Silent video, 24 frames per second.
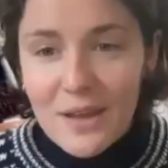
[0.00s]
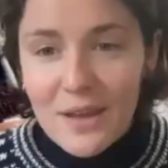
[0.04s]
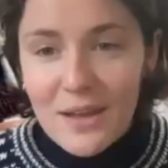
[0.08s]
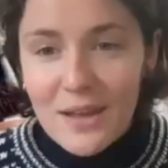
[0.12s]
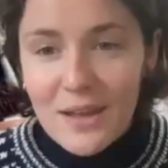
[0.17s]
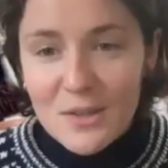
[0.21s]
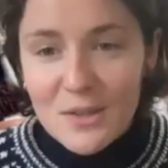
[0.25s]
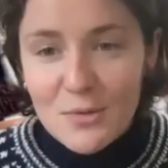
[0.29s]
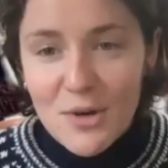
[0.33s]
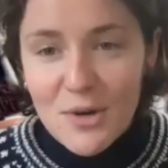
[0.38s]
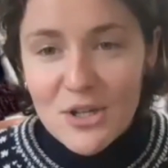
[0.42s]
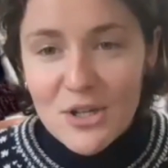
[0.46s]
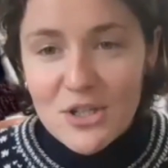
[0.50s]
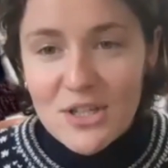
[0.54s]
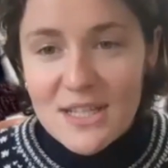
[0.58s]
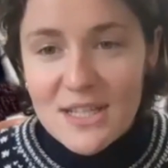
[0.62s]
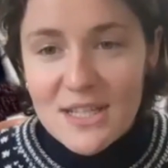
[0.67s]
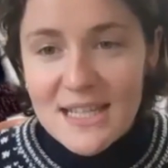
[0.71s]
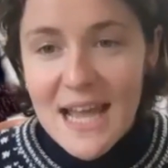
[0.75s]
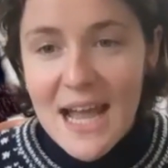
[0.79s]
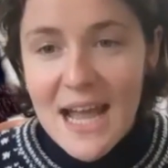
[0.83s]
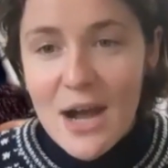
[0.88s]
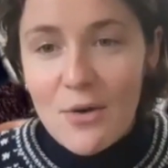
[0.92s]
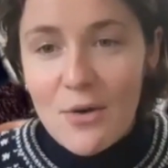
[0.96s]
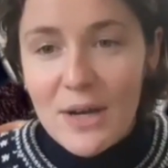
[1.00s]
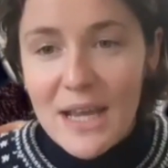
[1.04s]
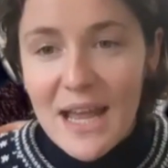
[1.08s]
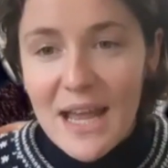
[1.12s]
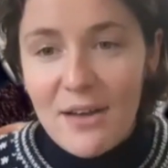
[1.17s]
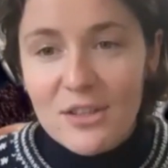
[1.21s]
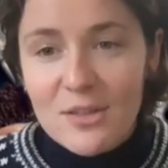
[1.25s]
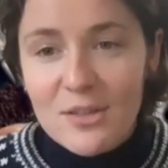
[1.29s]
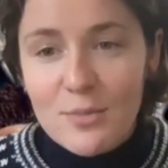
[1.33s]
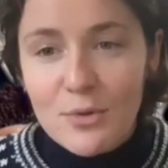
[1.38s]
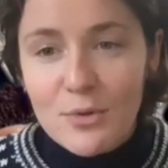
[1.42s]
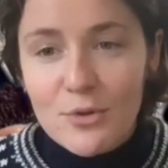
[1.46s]
his question is, how
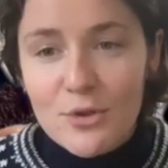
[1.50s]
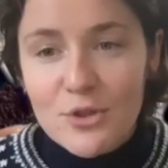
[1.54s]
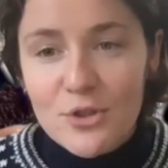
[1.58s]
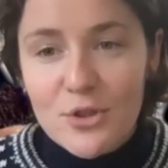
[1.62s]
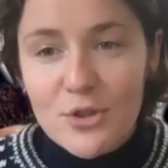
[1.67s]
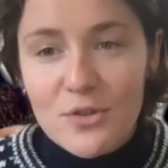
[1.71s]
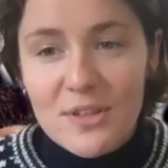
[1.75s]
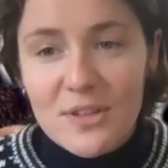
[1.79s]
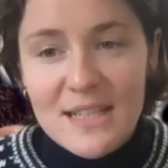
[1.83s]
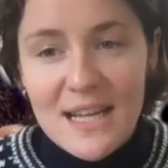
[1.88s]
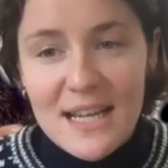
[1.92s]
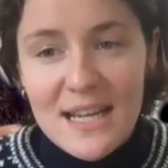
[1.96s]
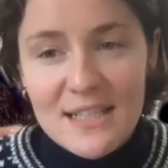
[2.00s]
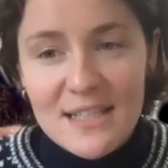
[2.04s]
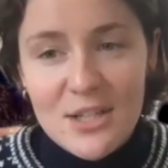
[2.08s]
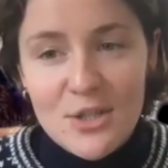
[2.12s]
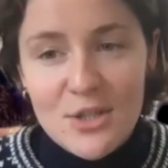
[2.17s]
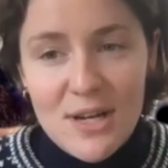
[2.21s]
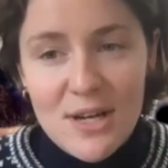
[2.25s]
accountable should the test and